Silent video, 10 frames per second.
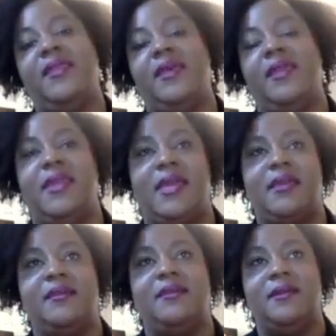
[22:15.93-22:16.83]
and then they
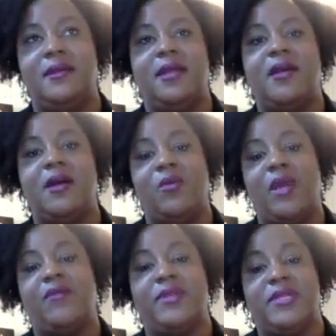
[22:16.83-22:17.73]
can click on
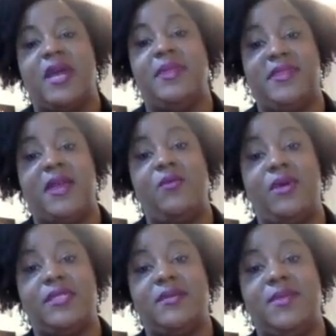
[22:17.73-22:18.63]
whatever time that they
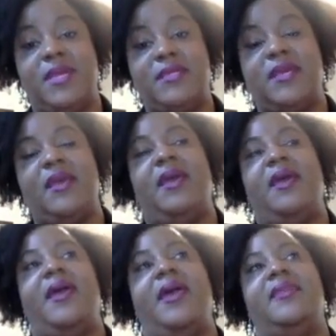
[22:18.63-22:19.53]
want to meet,
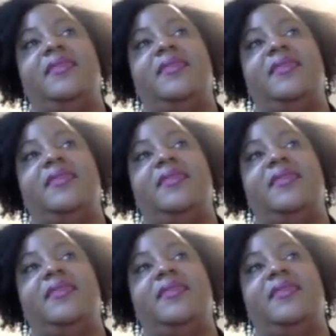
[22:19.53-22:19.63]
and